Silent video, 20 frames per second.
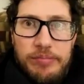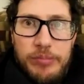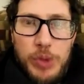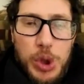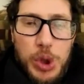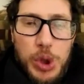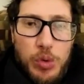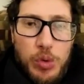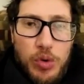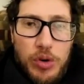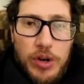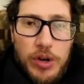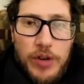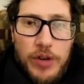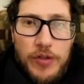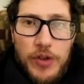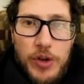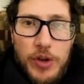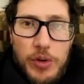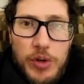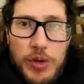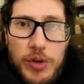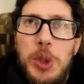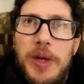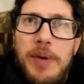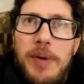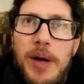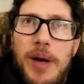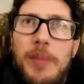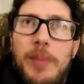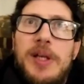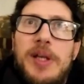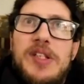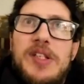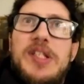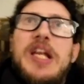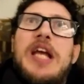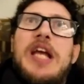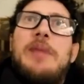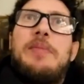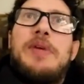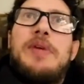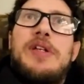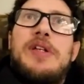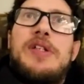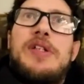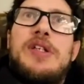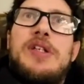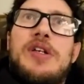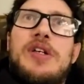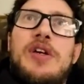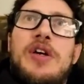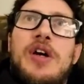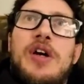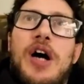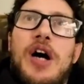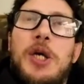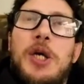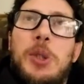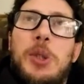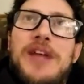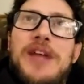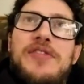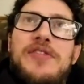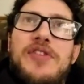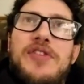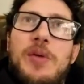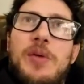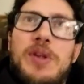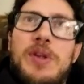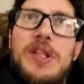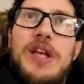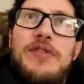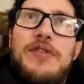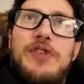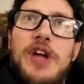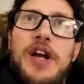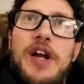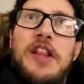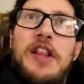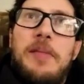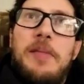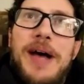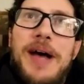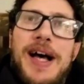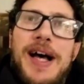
sure, if you issuing a public statement addressing what they've done in the